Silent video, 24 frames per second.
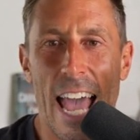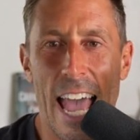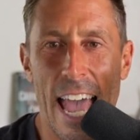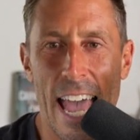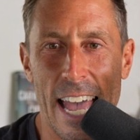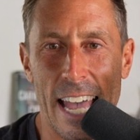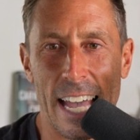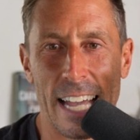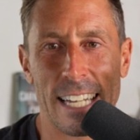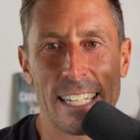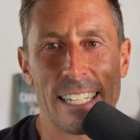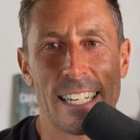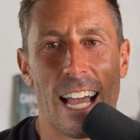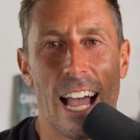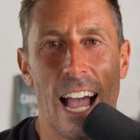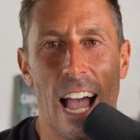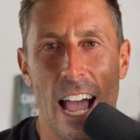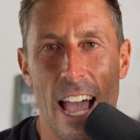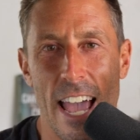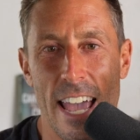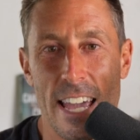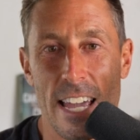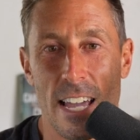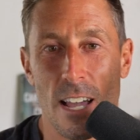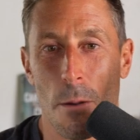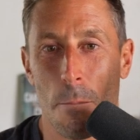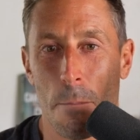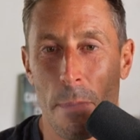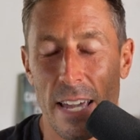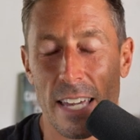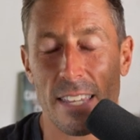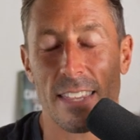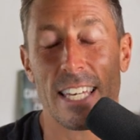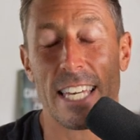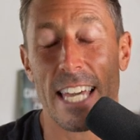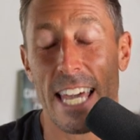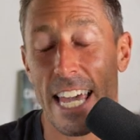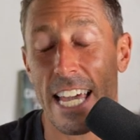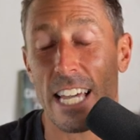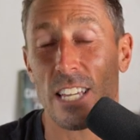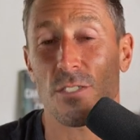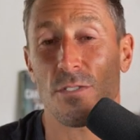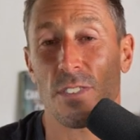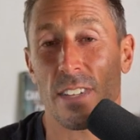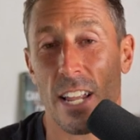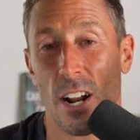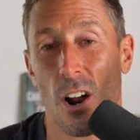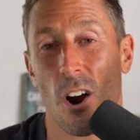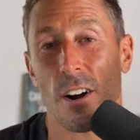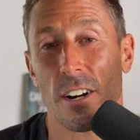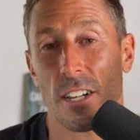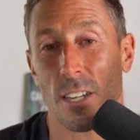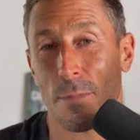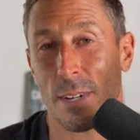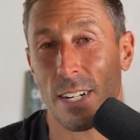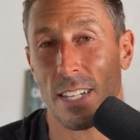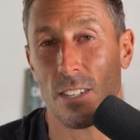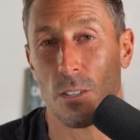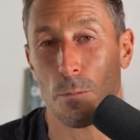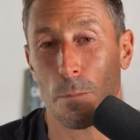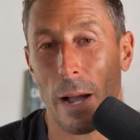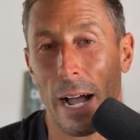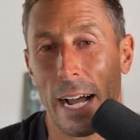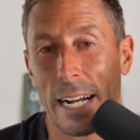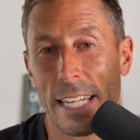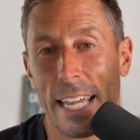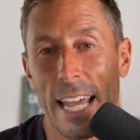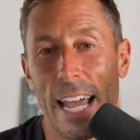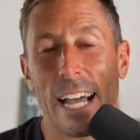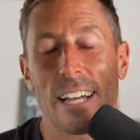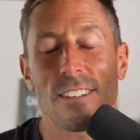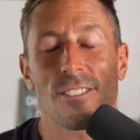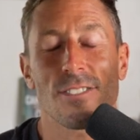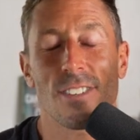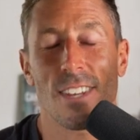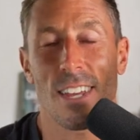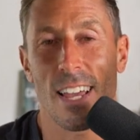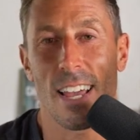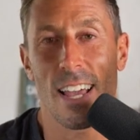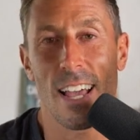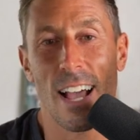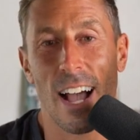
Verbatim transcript: And I make the case for that argument in this podcast.